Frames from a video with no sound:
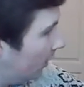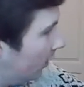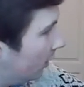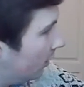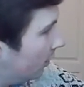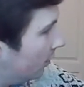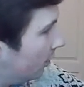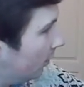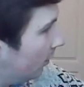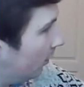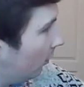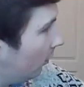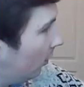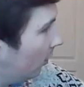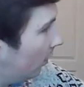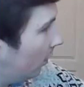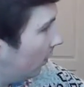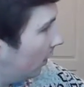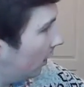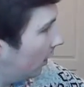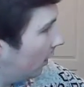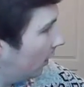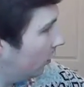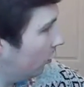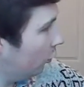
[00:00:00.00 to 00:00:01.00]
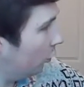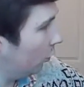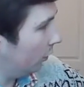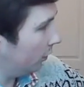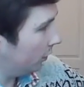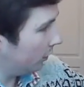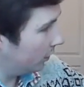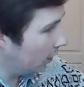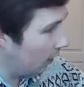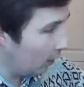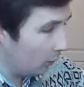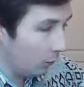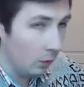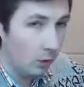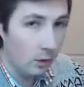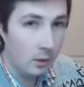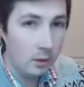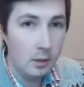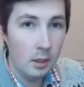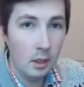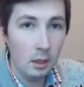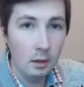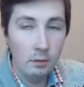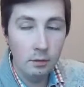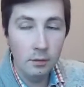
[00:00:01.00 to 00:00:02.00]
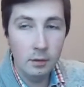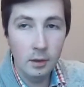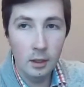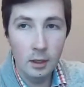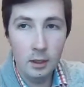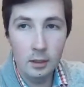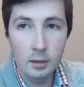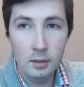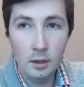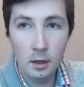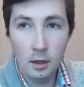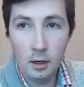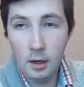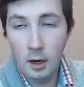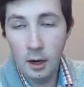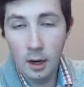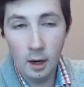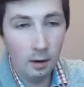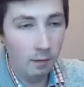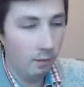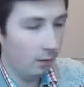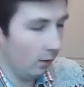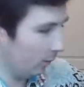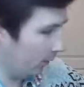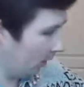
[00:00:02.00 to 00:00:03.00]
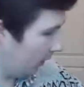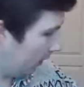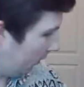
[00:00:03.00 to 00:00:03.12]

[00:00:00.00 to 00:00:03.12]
some more cool Star Wars stuff that I have in my